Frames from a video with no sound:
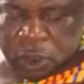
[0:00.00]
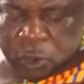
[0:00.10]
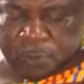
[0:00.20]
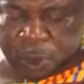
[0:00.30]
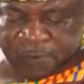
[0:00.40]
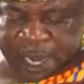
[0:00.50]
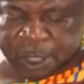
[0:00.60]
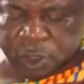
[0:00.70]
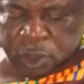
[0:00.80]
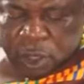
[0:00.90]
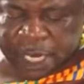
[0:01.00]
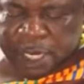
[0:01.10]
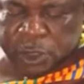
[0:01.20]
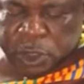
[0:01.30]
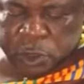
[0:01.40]
to provide
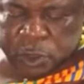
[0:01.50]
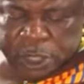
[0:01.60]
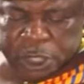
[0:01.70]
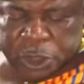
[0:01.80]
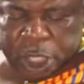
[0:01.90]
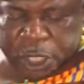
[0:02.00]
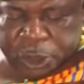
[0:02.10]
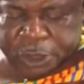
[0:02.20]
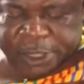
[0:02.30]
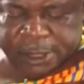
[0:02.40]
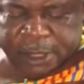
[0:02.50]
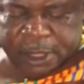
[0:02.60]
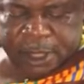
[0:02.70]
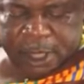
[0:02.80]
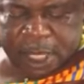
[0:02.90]
solace to
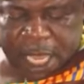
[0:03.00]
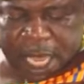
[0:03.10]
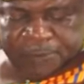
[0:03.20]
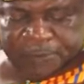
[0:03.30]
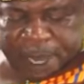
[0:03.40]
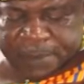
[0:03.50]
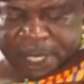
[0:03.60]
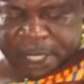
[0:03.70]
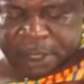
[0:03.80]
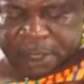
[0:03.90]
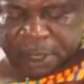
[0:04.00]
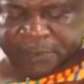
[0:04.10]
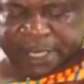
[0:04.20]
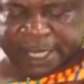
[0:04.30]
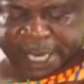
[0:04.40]
Ejura and families
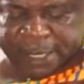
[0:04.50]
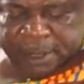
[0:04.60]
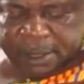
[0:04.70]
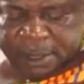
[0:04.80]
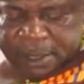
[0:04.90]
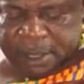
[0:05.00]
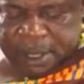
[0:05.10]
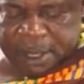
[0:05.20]
of the dead,